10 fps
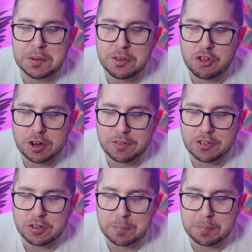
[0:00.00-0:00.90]
the
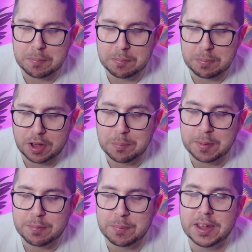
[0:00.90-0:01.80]
generation of
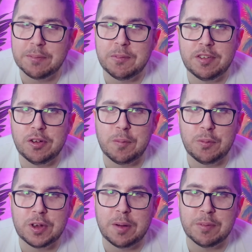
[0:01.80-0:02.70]
plant-based meat, we're
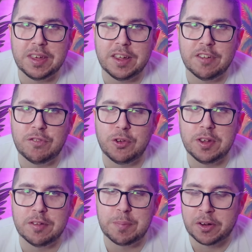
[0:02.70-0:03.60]
still a few
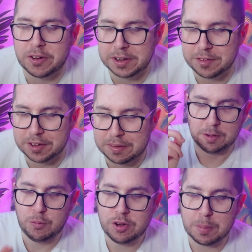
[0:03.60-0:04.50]
years behind yet.
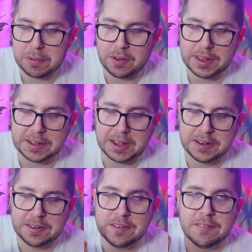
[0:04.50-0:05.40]
Would I buy it
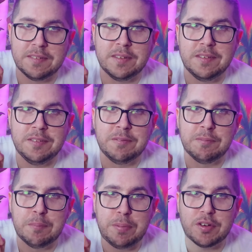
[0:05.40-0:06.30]
again?
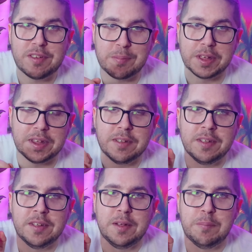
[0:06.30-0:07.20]
Possibly.
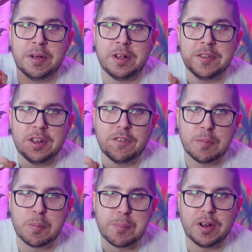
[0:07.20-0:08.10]
But I don't know if
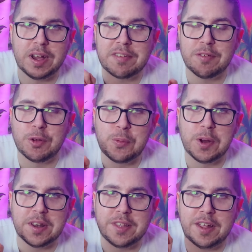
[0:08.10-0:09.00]
I would buy it at
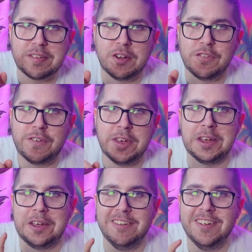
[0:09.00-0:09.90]
£7. That's the only thing.